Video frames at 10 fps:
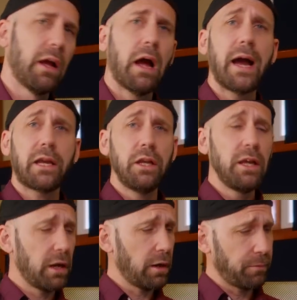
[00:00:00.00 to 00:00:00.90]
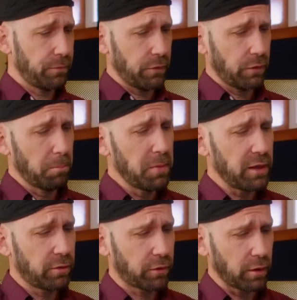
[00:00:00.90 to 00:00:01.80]
I can hear the
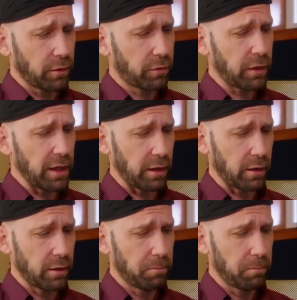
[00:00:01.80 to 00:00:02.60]
mids sing.